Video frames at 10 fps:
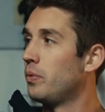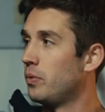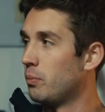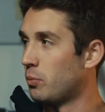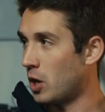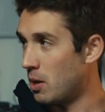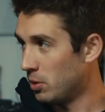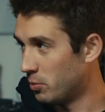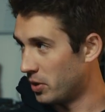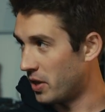The
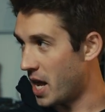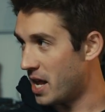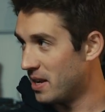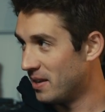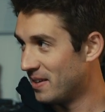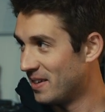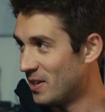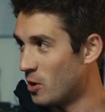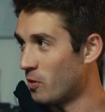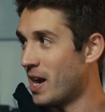problem with that
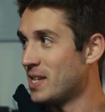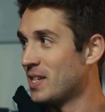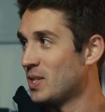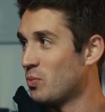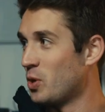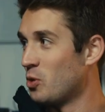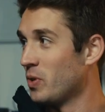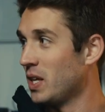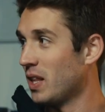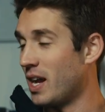arises when you
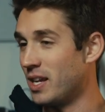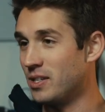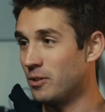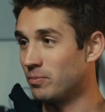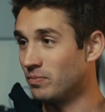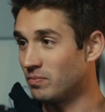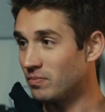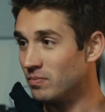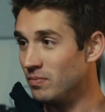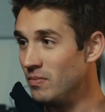realize
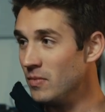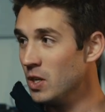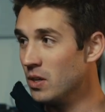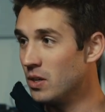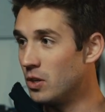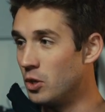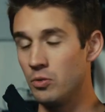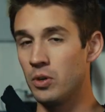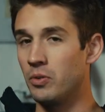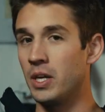you
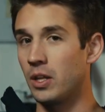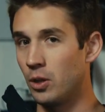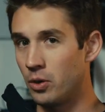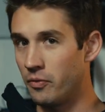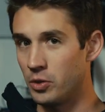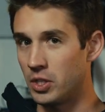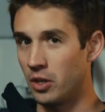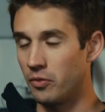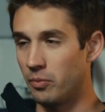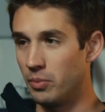don't need a clone of
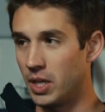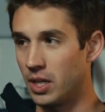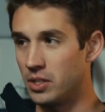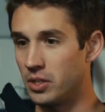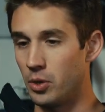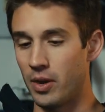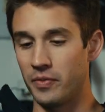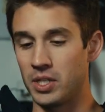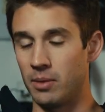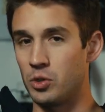yourself because you have
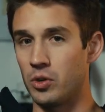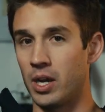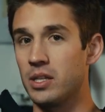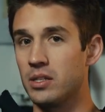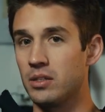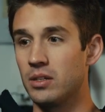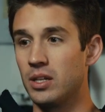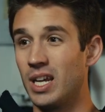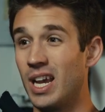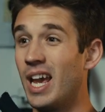the same strengths
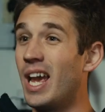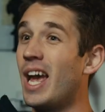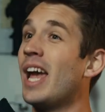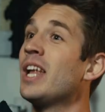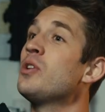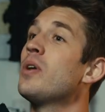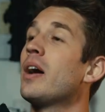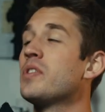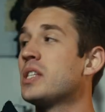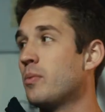and you
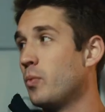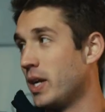have the same